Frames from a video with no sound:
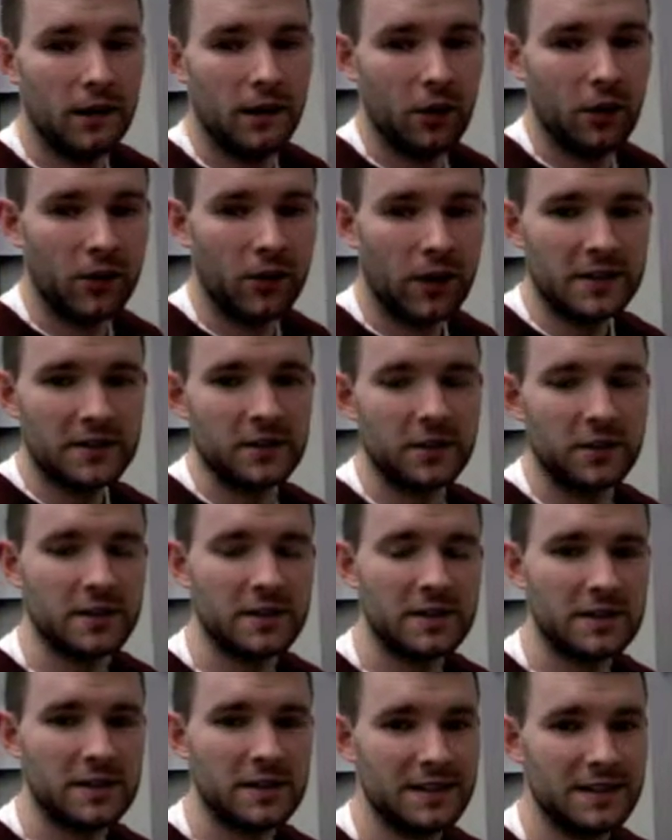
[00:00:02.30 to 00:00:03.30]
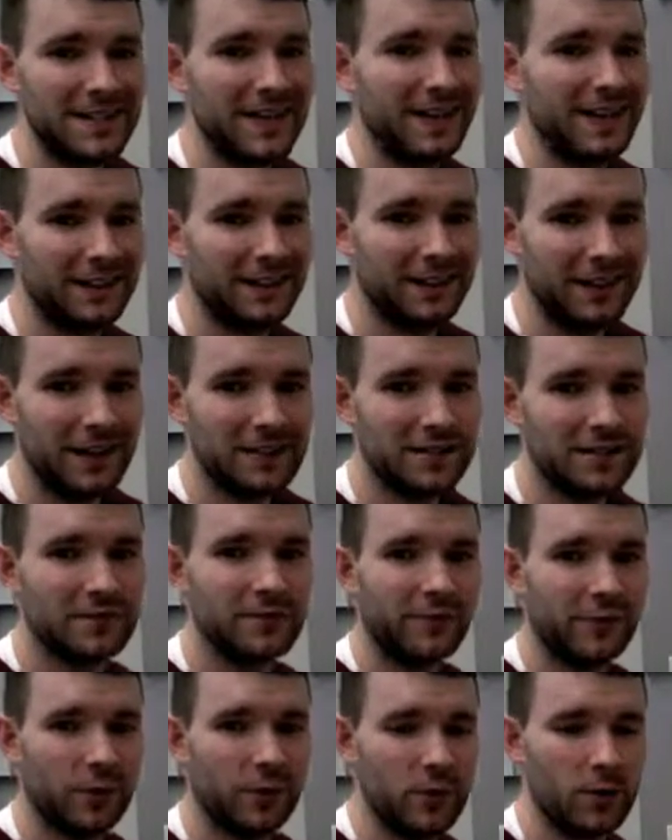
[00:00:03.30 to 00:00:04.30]
Okay, so this is the second
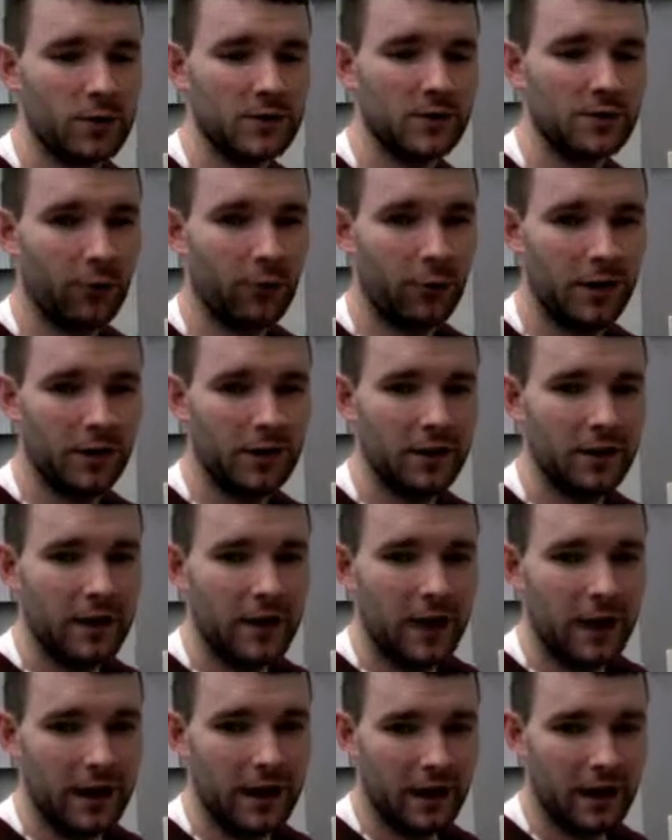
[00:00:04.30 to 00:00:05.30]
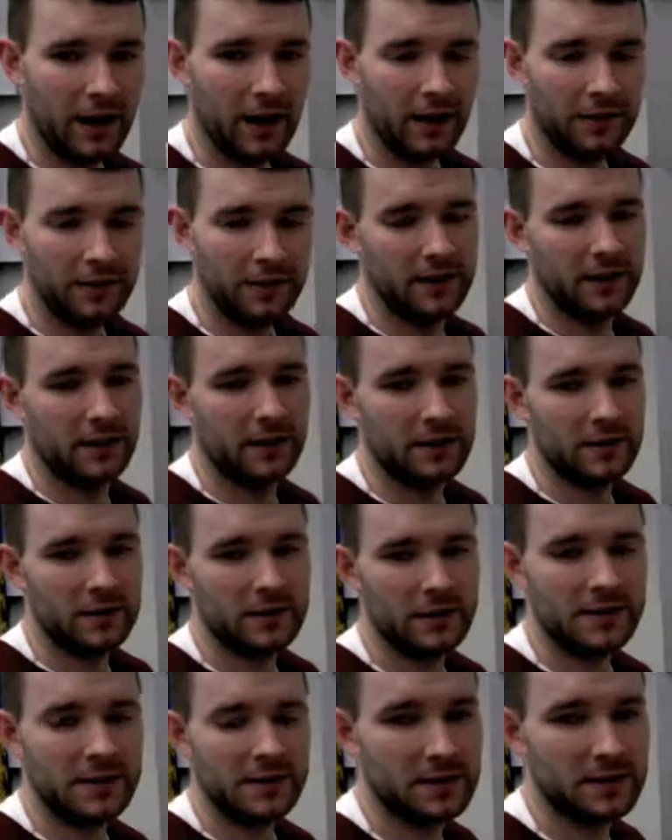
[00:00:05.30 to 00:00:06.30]
lesson for Quiz 4, and
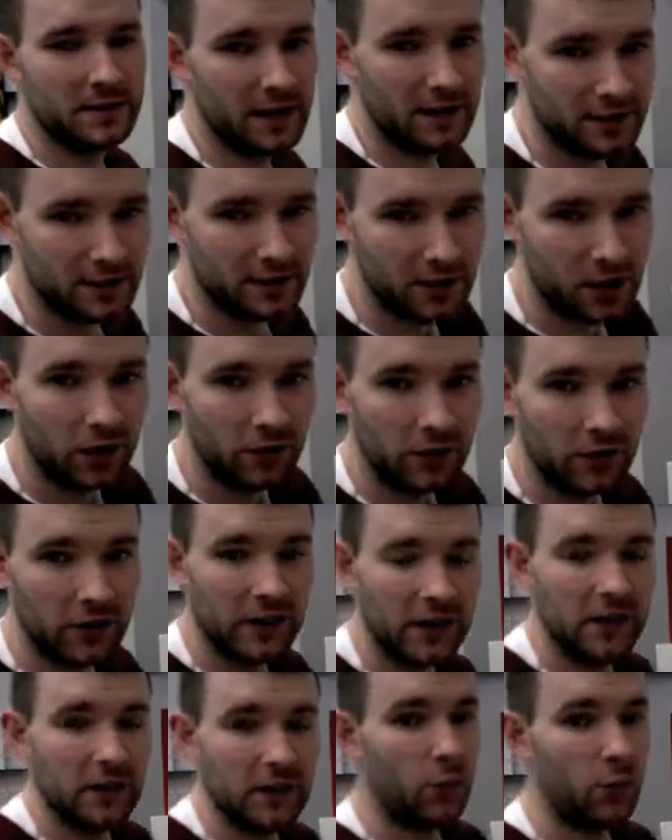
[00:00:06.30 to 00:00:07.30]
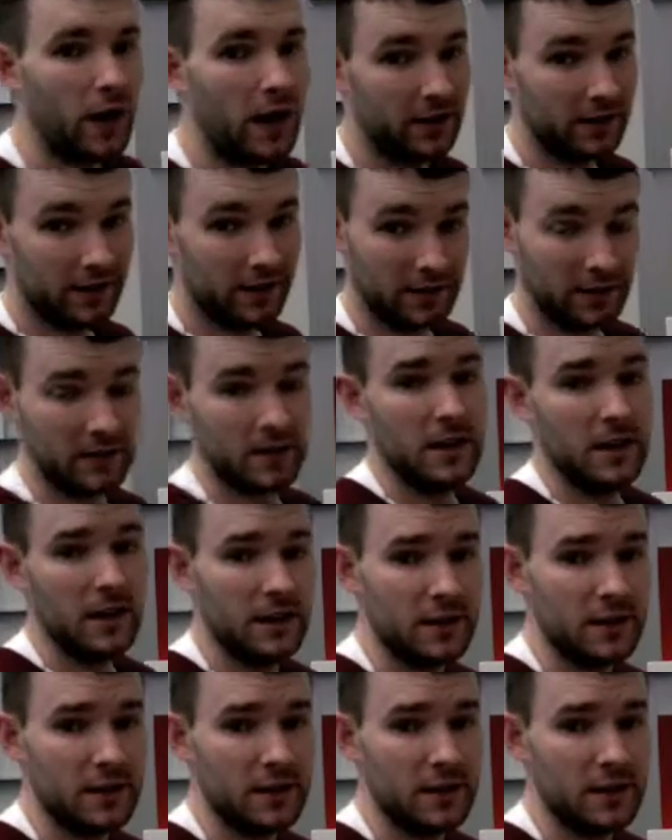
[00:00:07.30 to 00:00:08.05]
this lesson is on solving inequalities.